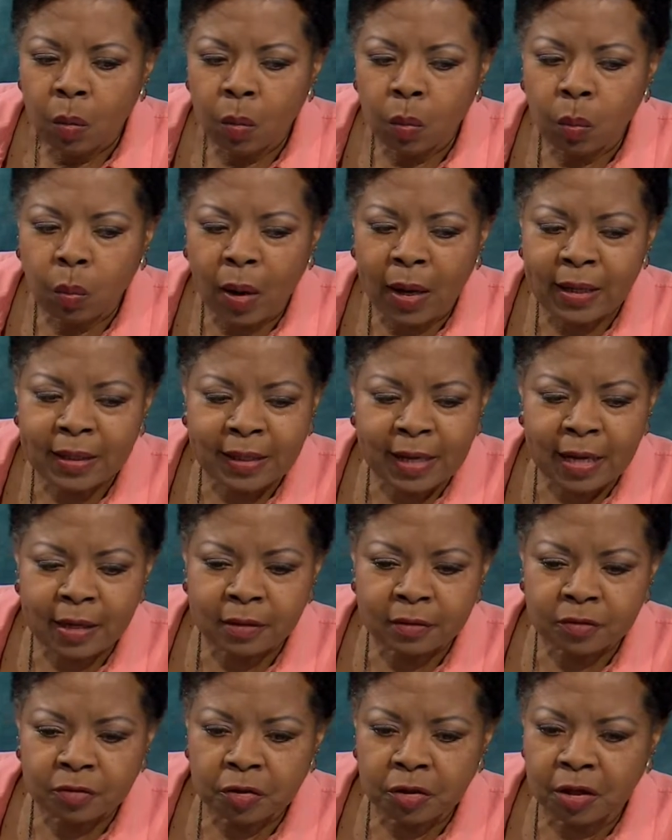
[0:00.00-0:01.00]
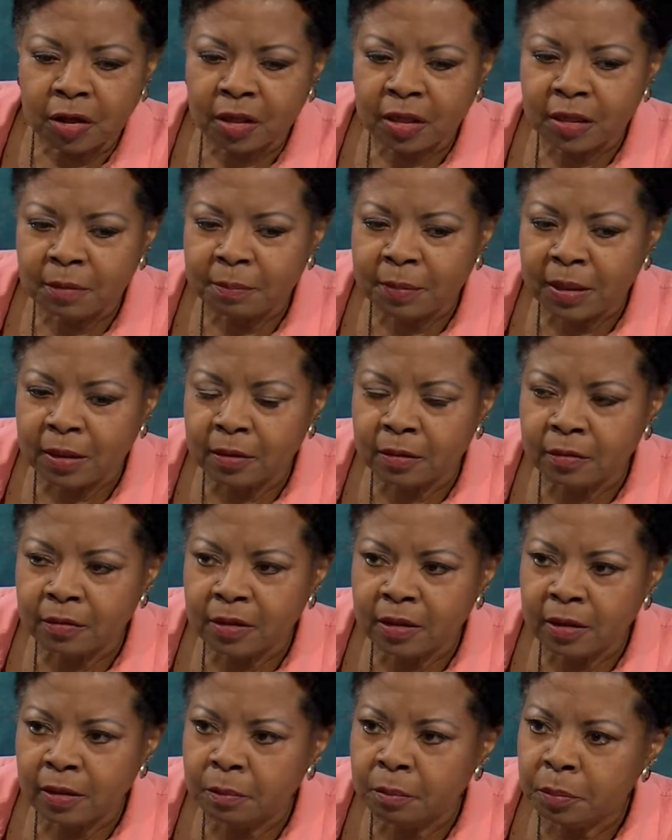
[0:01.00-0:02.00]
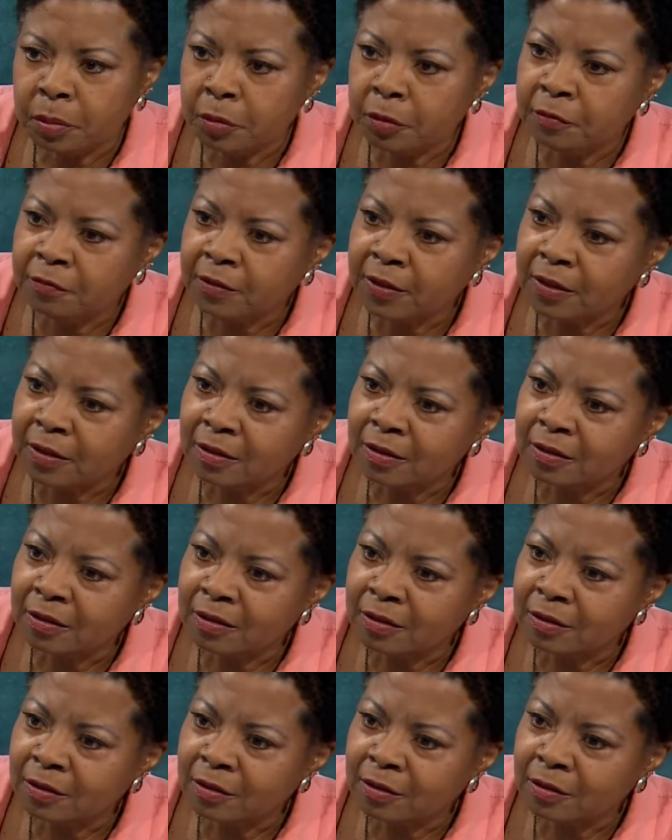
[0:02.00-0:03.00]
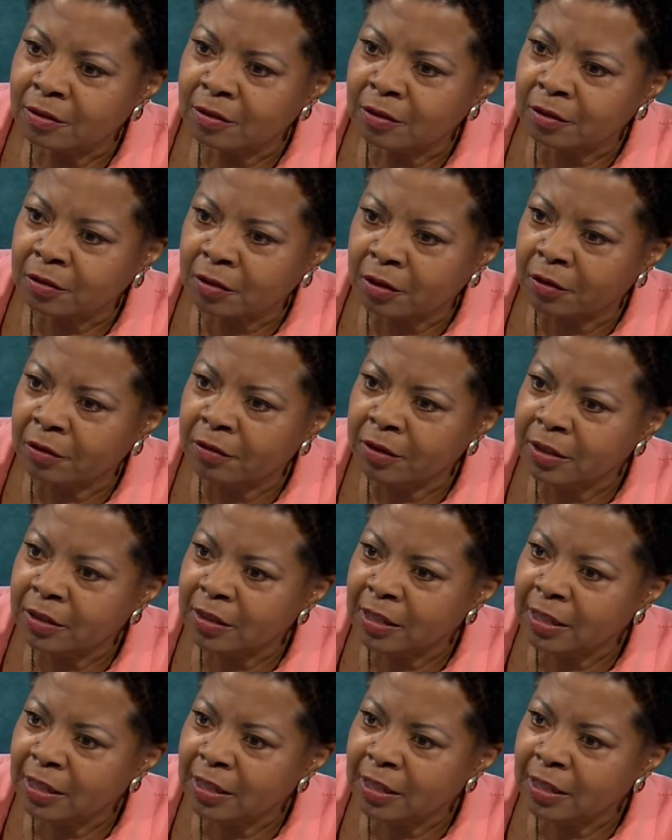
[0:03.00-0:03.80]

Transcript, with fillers: why now talk about improving the existing,